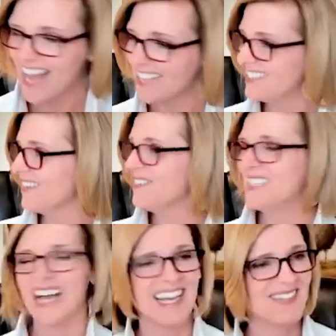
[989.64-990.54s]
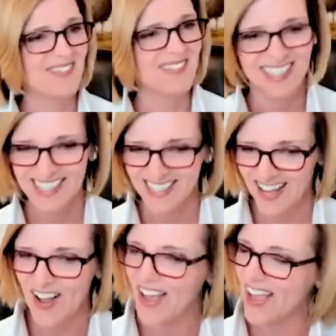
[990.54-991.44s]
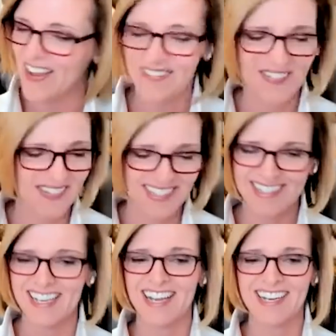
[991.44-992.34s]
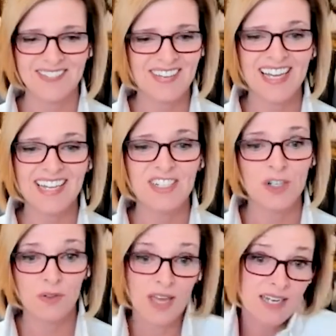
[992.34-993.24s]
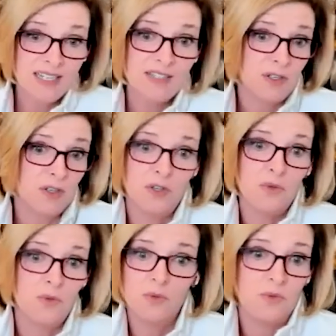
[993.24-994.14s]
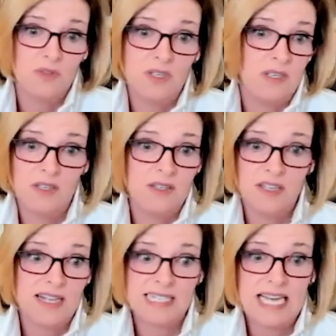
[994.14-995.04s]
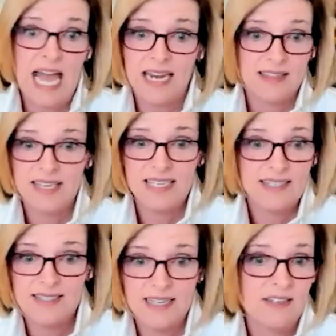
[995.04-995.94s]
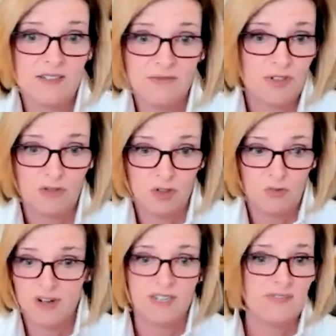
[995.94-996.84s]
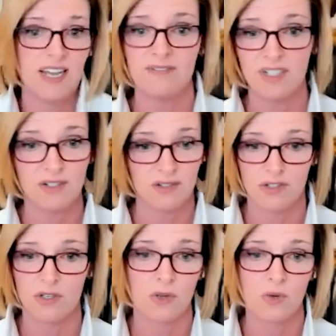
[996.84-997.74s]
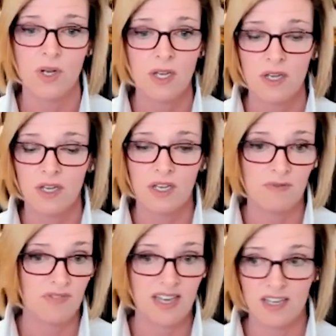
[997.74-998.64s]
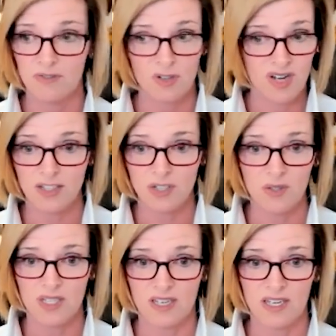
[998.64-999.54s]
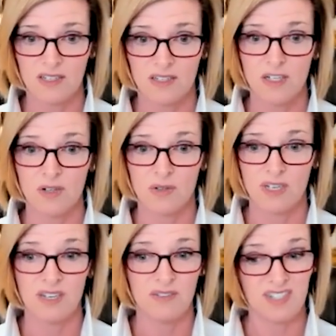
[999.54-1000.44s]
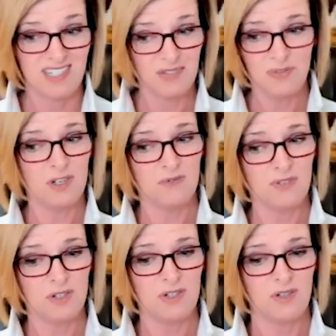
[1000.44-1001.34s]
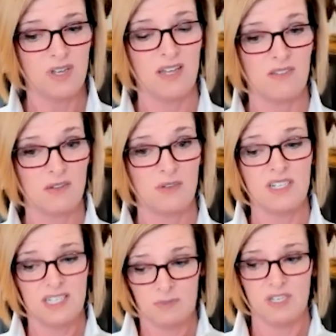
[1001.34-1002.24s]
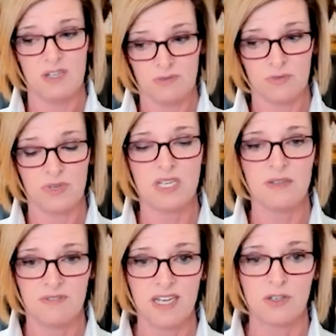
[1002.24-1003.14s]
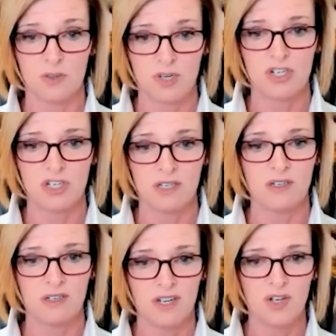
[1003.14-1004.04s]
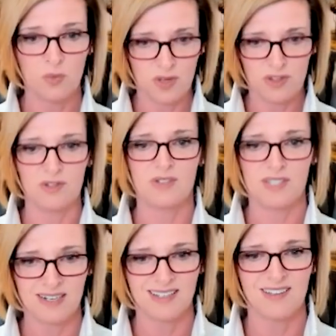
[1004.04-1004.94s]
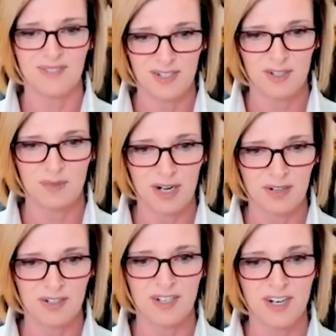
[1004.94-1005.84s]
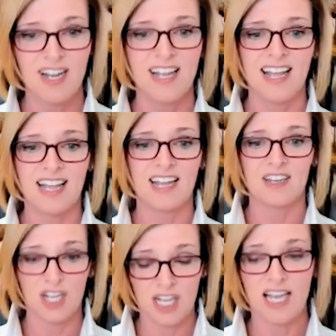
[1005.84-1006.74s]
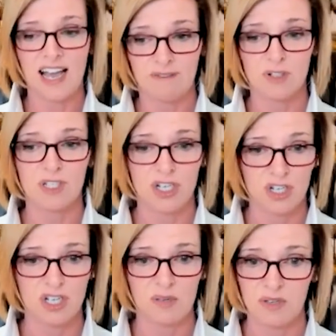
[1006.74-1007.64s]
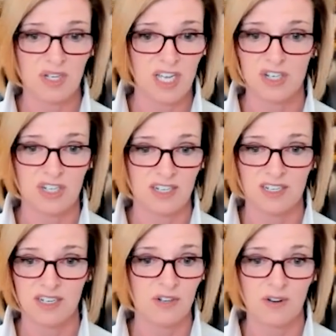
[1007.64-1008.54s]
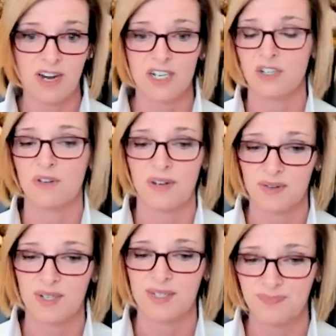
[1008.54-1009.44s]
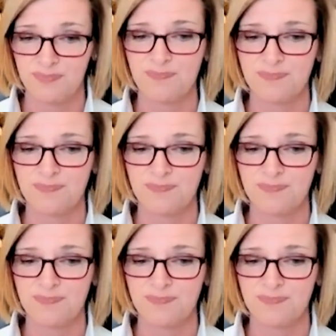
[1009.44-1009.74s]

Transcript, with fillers: not sometimes, every time. And, that is that's not a thing he's done for 25 years. So if you're not doing that, and if it's difficult for you to do that, there needs to be reevaluation with your sex life and your partner, and conversation, communication, and interaction around it.